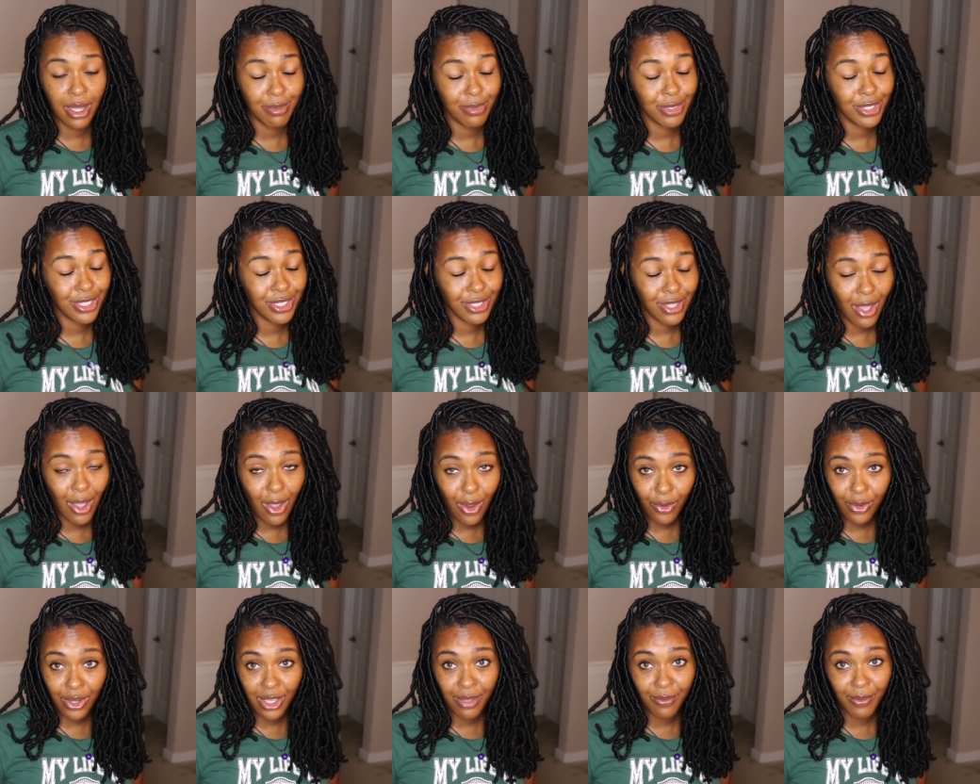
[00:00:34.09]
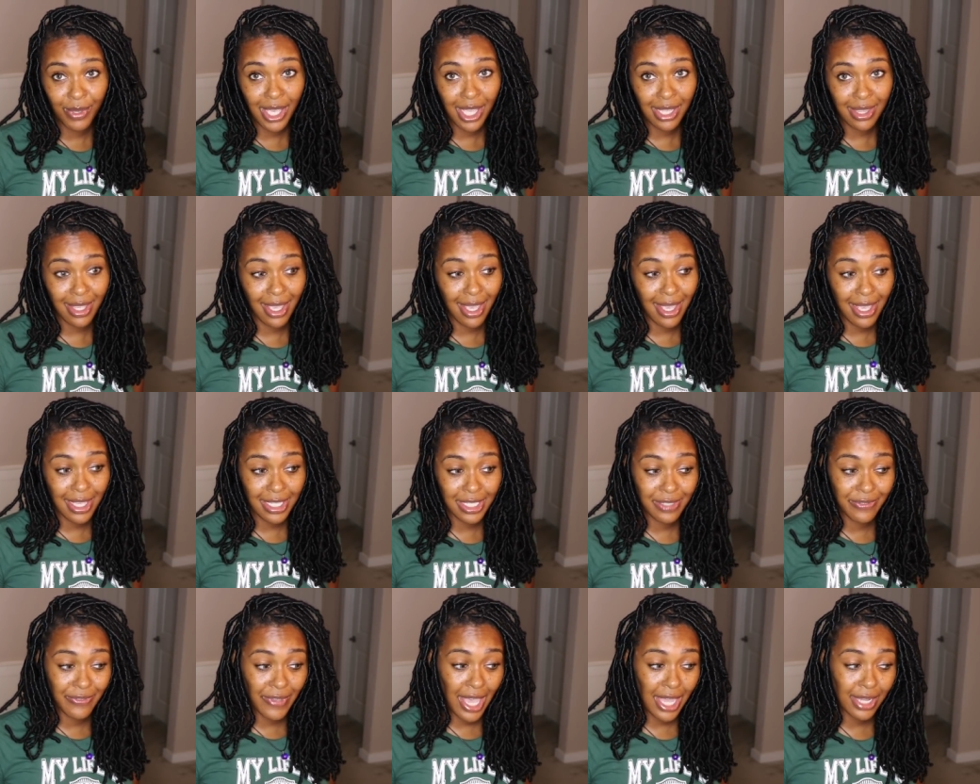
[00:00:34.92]
I'm sorry, we got the
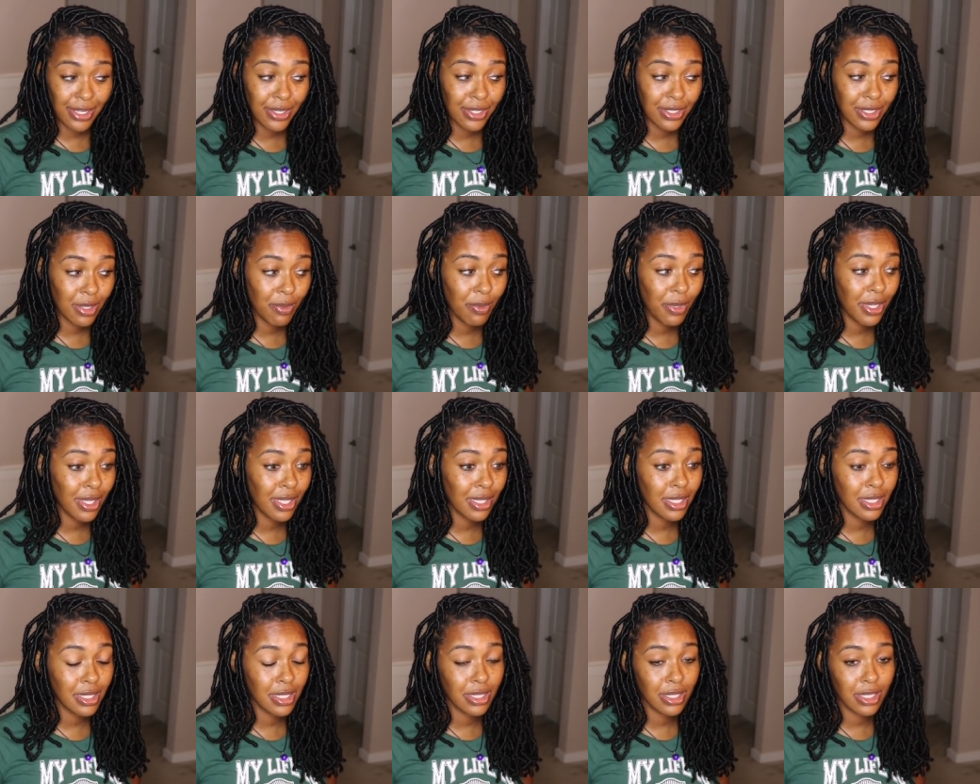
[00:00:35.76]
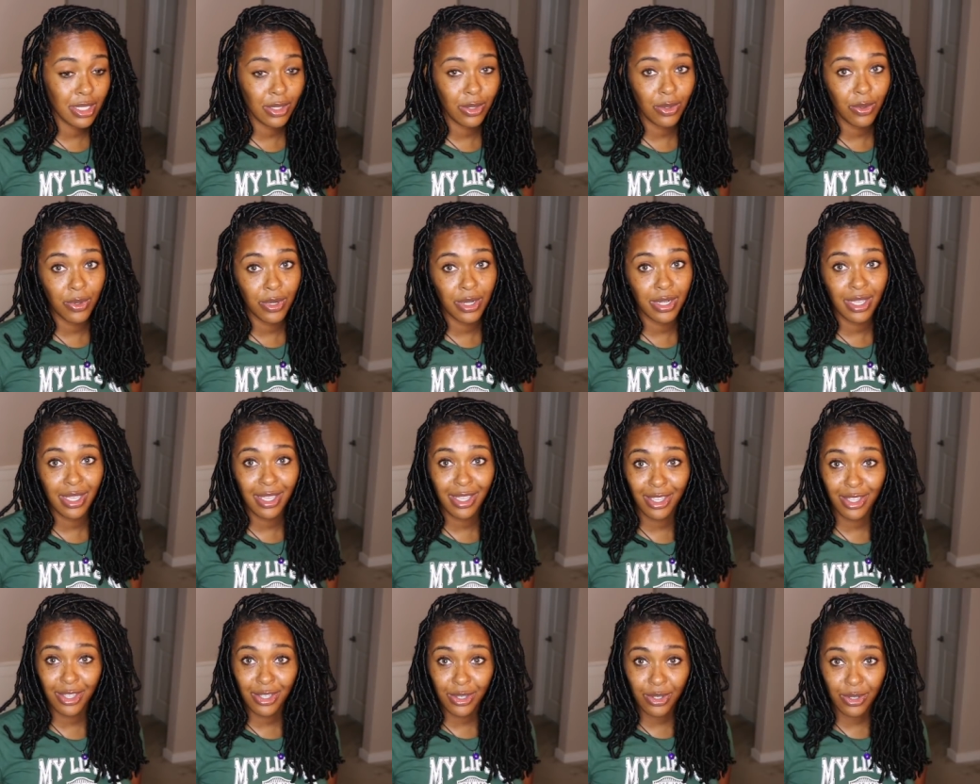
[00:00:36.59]
X factor. Someone could listen to Lauryn
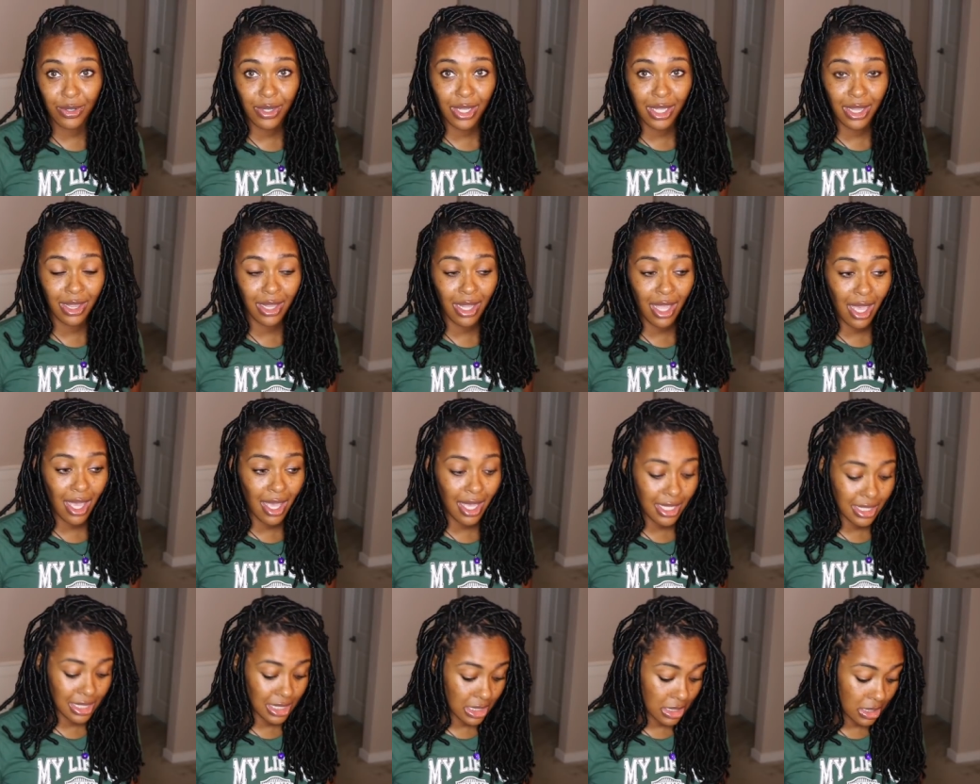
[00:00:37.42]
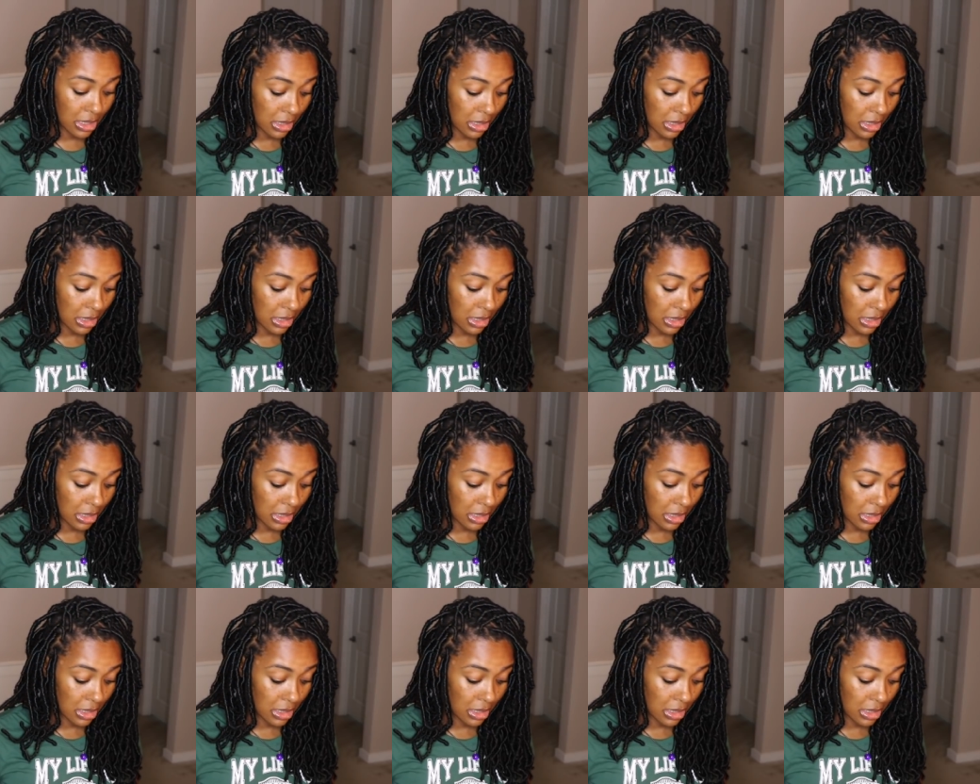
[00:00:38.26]
Hill a lot,